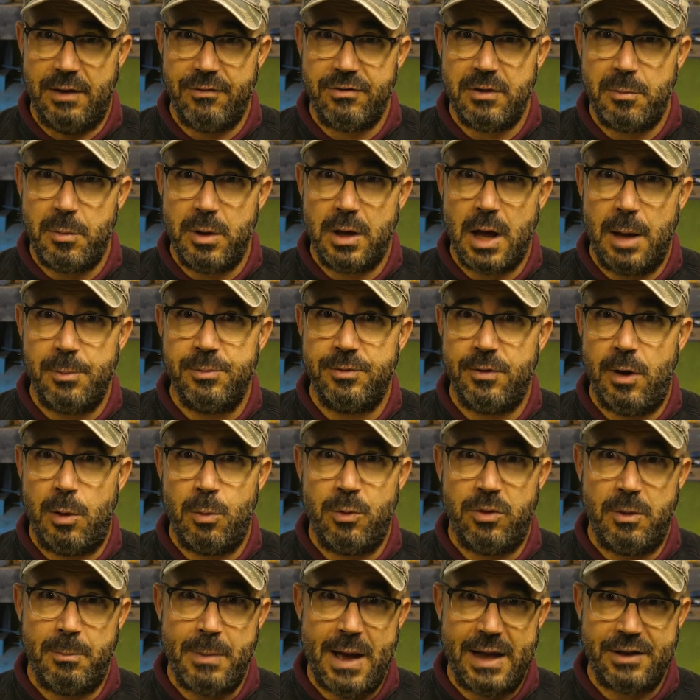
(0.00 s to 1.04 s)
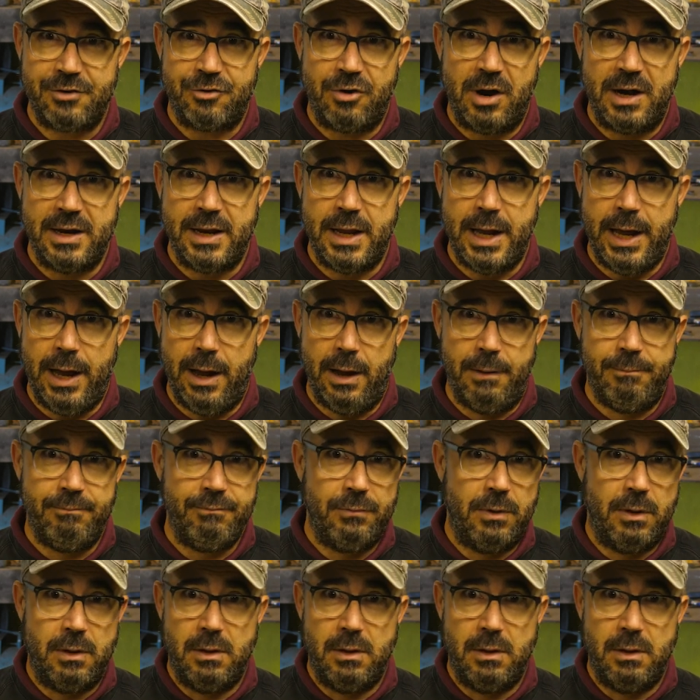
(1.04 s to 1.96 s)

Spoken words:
If someone comes along with a better idea,